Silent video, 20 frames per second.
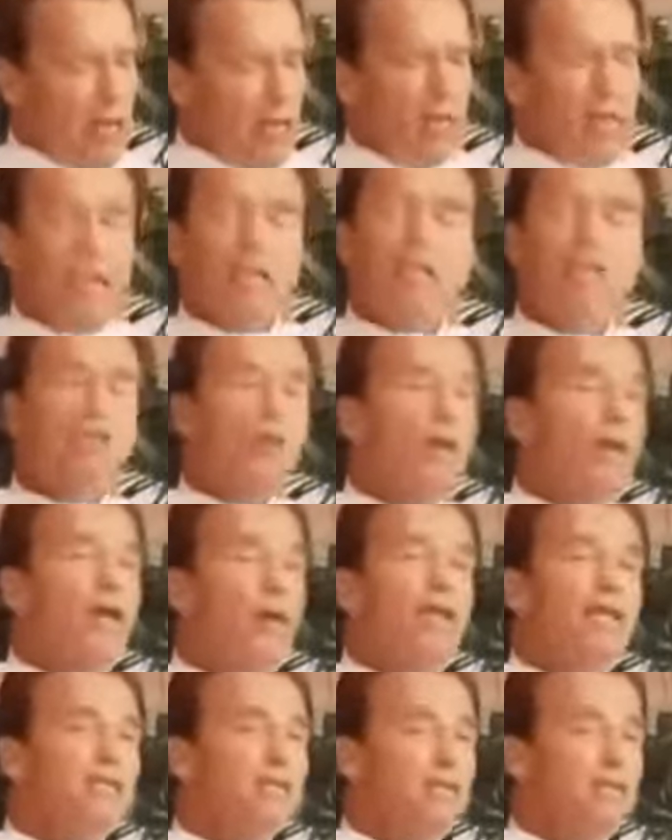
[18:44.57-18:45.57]
And that's the way
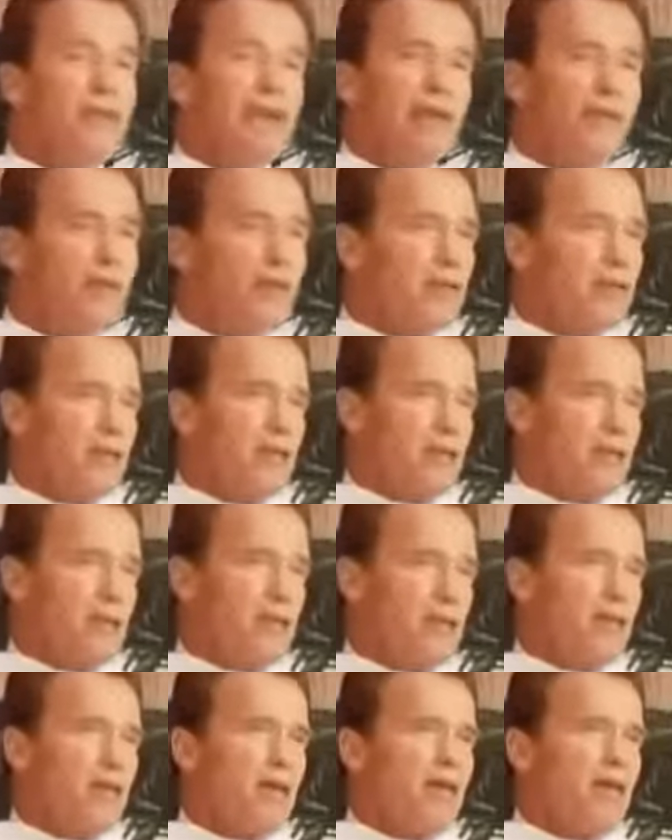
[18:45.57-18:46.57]
it is with everything.
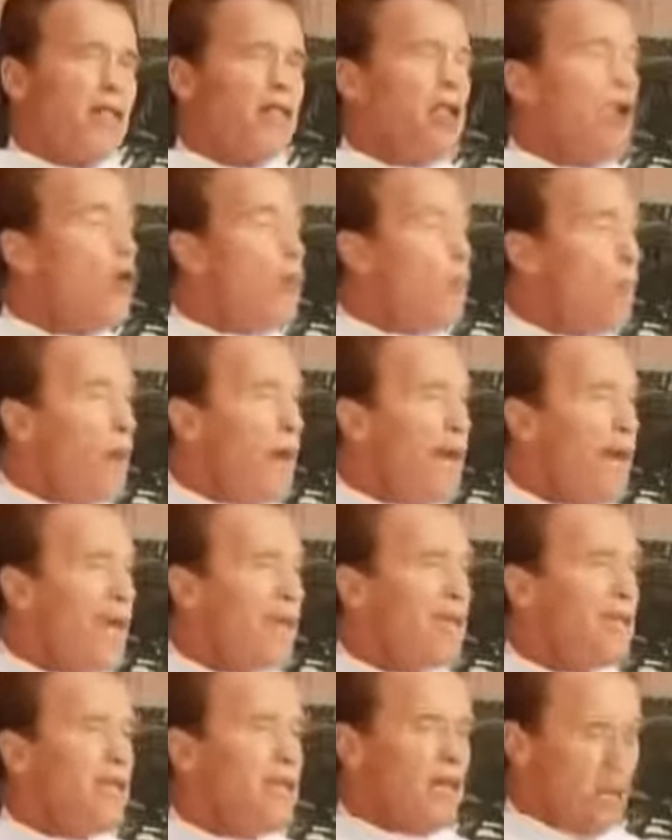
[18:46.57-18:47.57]
No
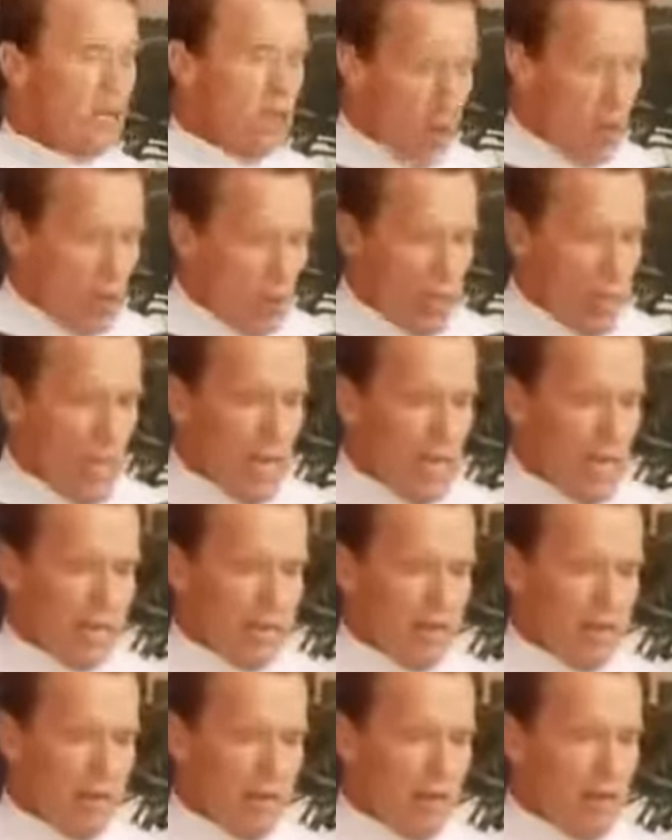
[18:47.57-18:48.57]
pain, no gain.
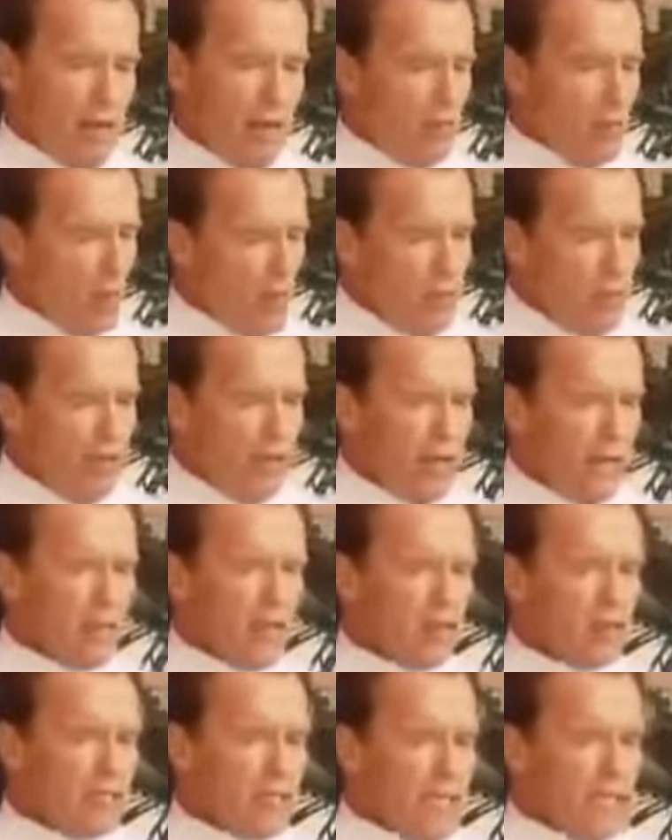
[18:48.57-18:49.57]
So many of
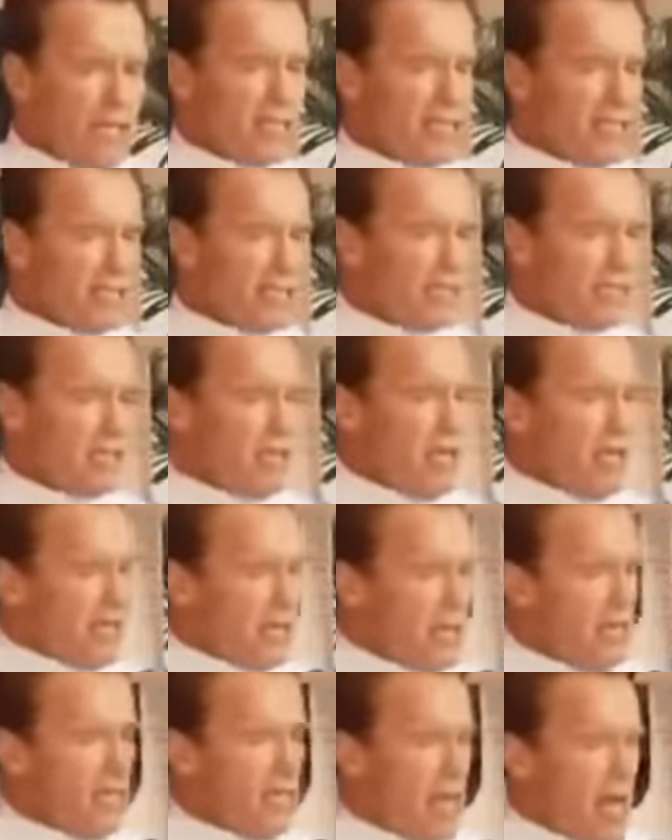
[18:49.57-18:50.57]
those lessons
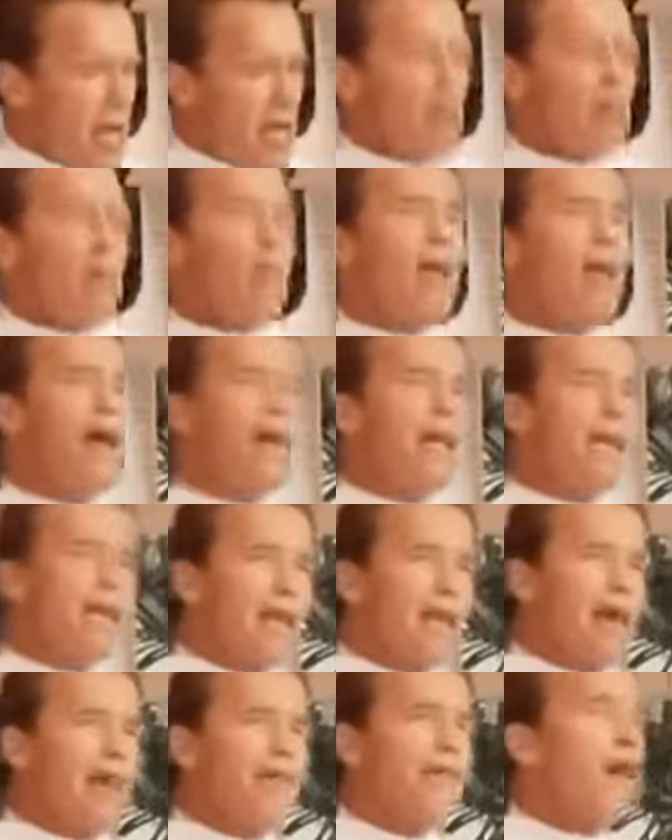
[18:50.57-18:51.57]
that I apply in
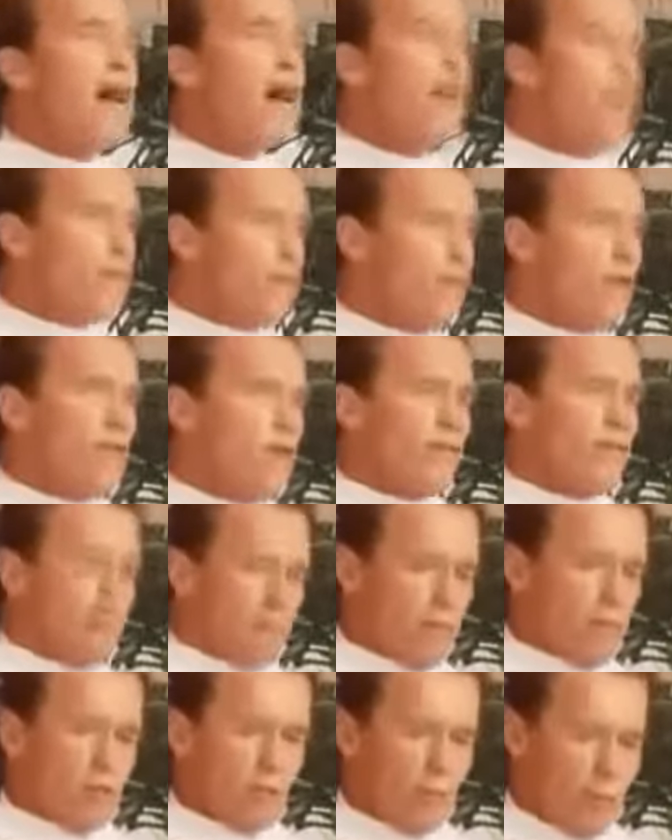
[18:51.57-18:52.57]
life, I have learned from
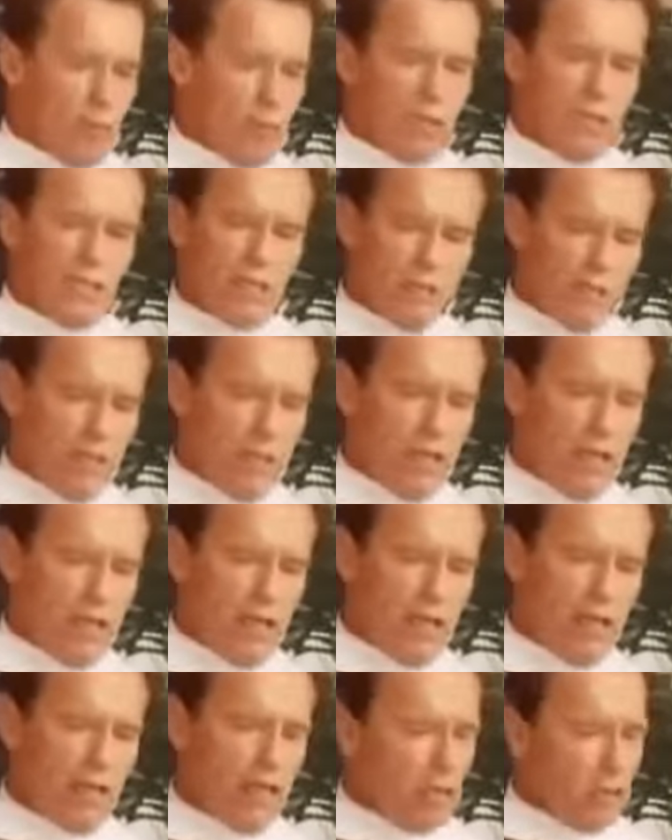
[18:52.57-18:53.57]
sports, let me tell
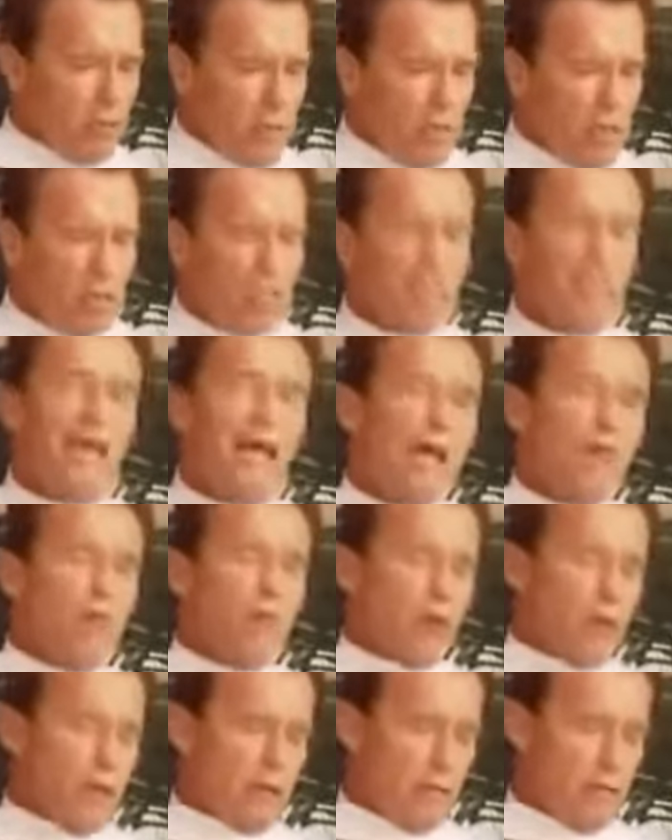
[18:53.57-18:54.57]
you, and especially that
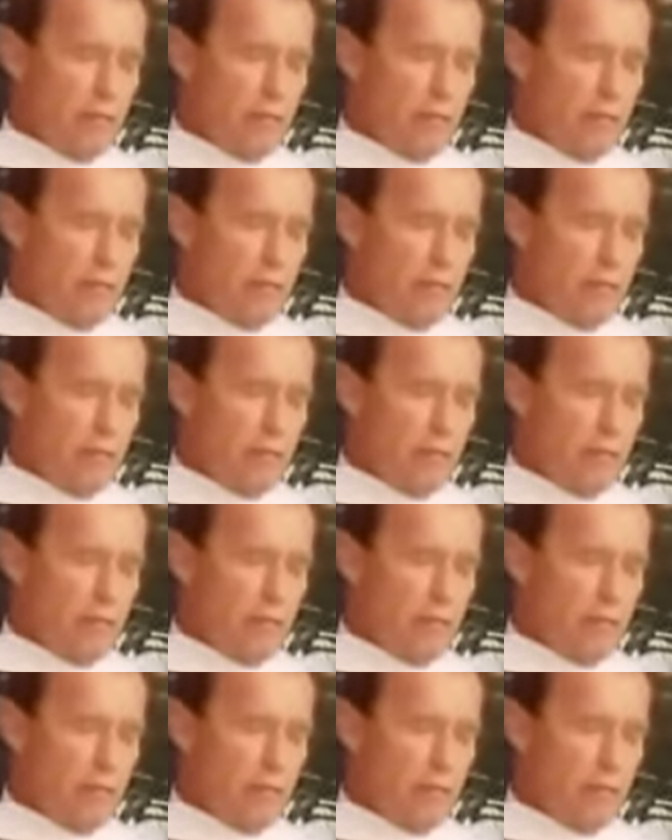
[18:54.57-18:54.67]
one.